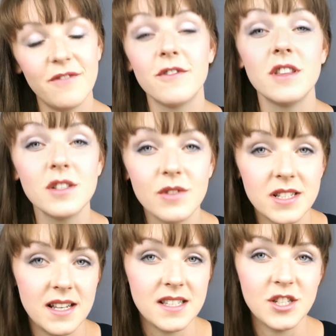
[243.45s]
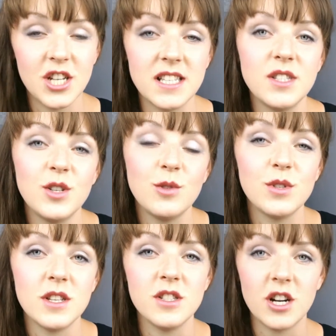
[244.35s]
for this reason, I suggest
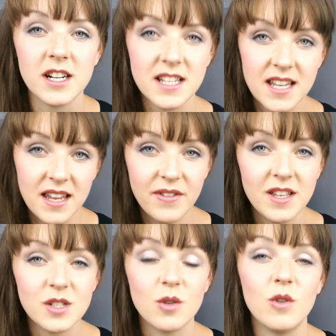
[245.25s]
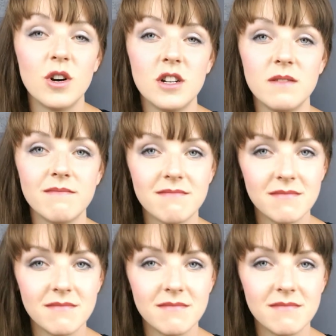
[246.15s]
using dark navies or